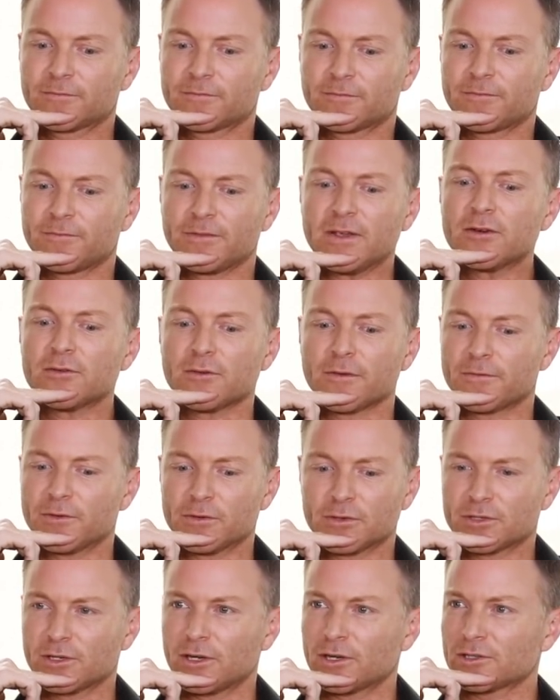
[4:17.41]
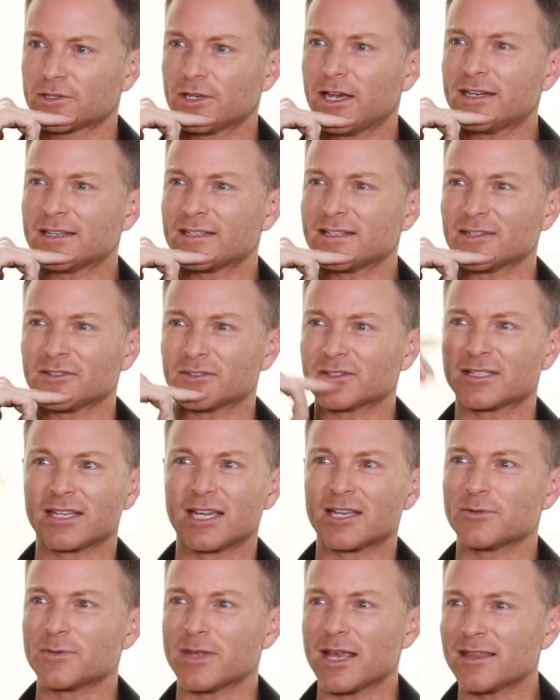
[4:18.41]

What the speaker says: fear at first sight, because I had to sing on stage with